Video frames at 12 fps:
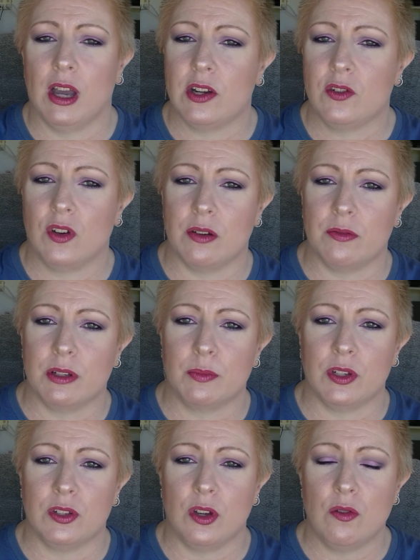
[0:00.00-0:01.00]
I try to
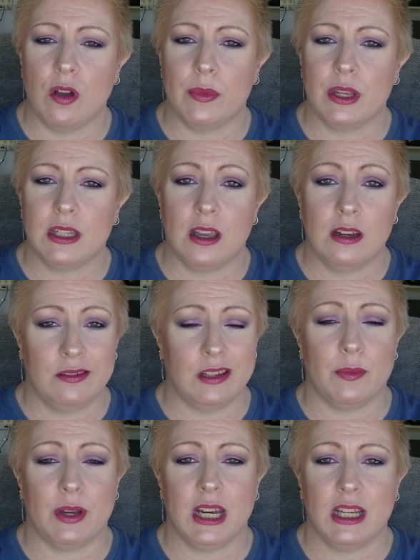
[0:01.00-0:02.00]
respond to all comments, and I'll see
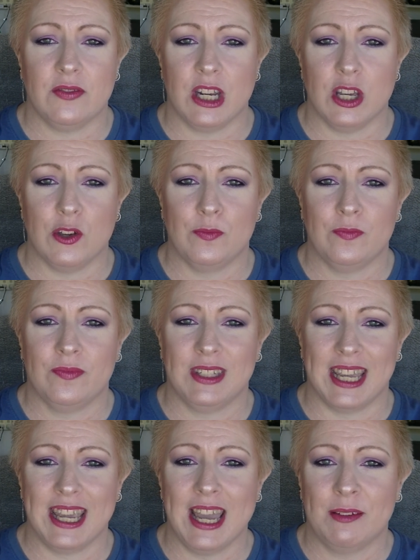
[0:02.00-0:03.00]
you in my next video.
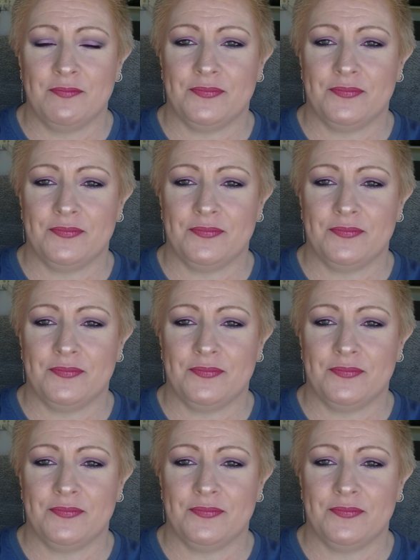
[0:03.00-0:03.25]
See ya!